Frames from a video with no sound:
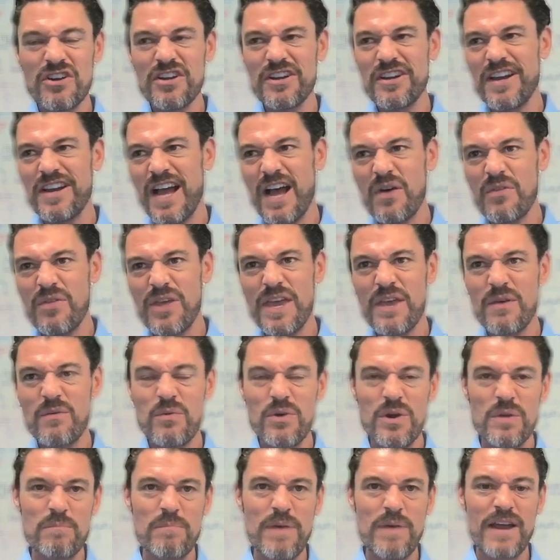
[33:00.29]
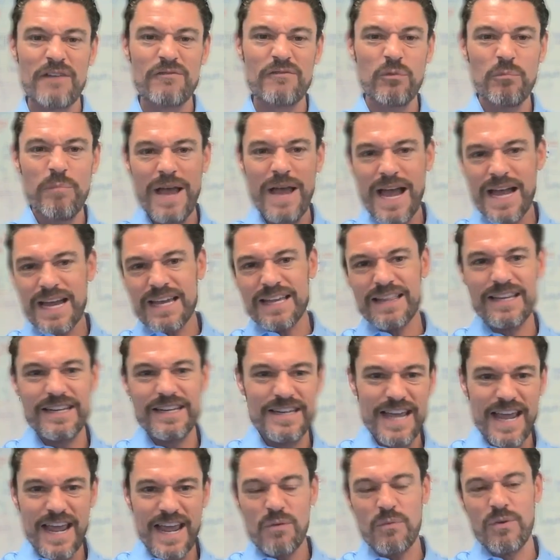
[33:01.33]
and how they were impactful back in the
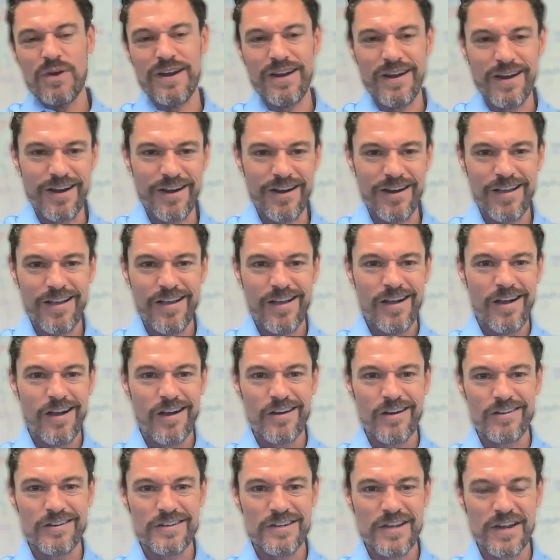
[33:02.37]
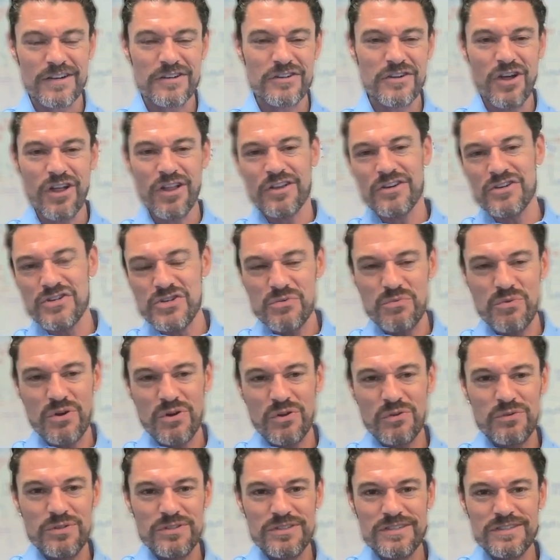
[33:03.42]
day when our technology
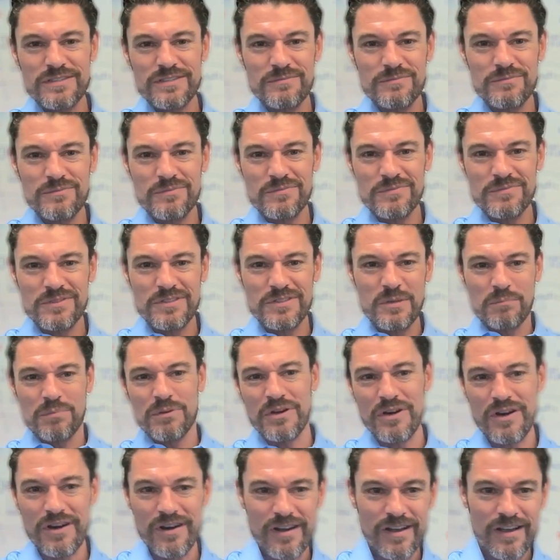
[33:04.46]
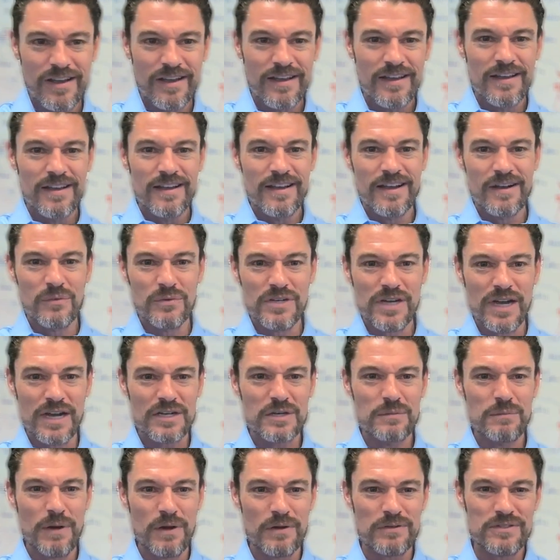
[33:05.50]
world was simpler. We
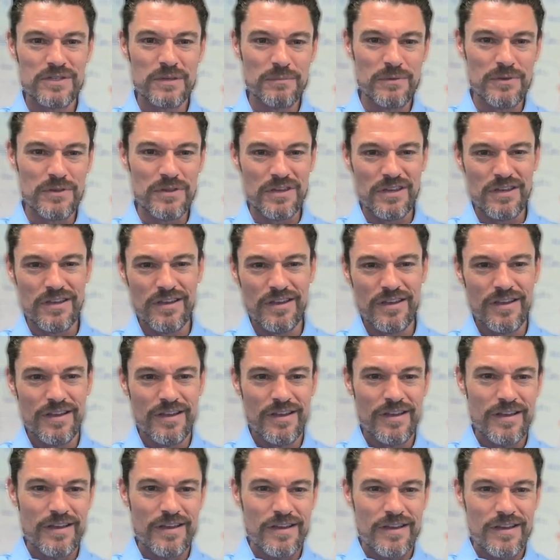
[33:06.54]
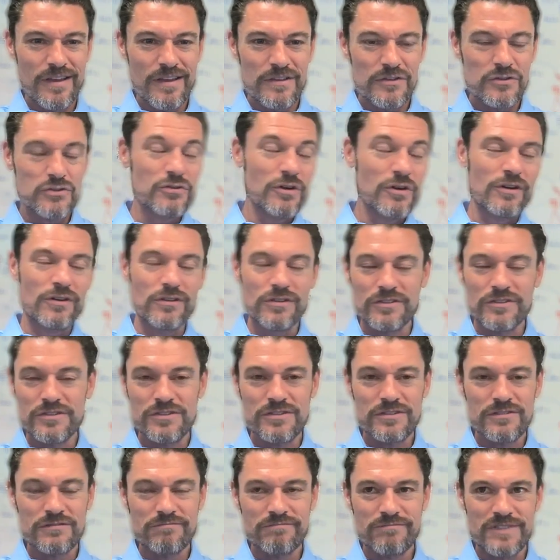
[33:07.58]
talked about some of the
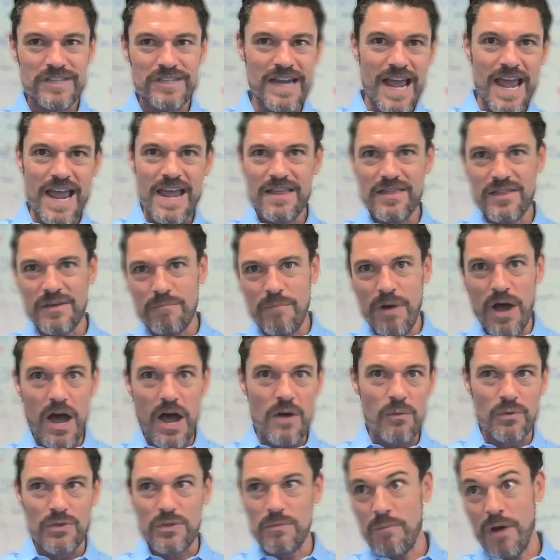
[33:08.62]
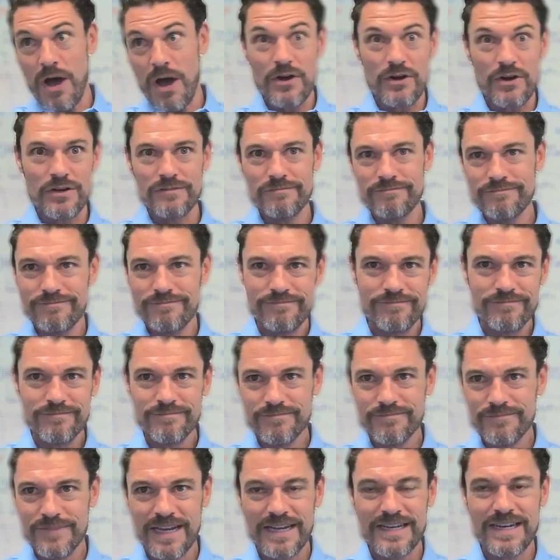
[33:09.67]
struggles today in with modern
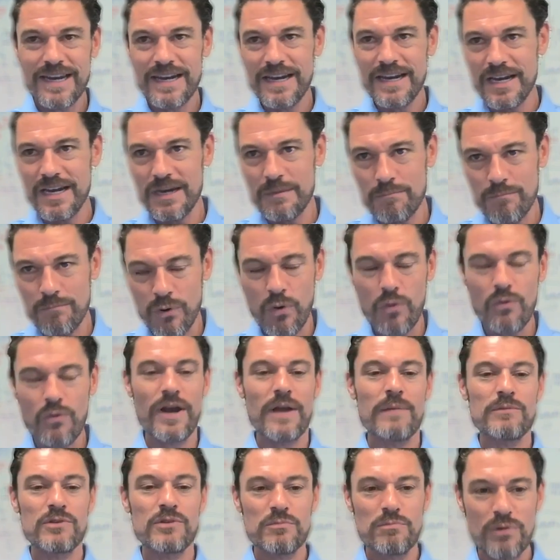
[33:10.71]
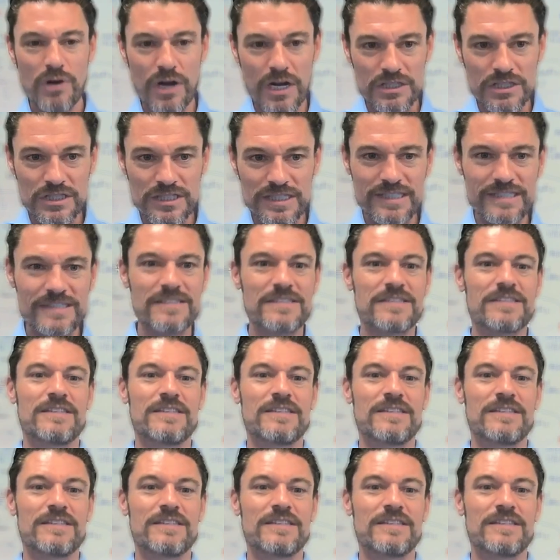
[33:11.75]
identity programs projects.